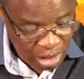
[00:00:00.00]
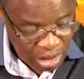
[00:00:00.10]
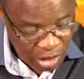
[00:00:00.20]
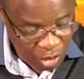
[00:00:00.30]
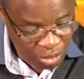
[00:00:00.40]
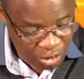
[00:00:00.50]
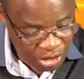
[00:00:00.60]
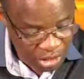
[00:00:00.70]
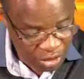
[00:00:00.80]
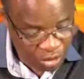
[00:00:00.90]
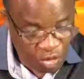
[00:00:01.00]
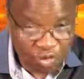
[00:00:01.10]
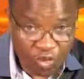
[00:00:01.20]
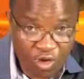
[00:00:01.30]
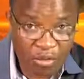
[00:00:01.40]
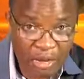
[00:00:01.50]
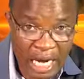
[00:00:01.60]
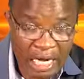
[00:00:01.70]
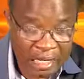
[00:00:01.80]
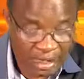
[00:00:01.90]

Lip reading: kendo puonjre uru kuoma,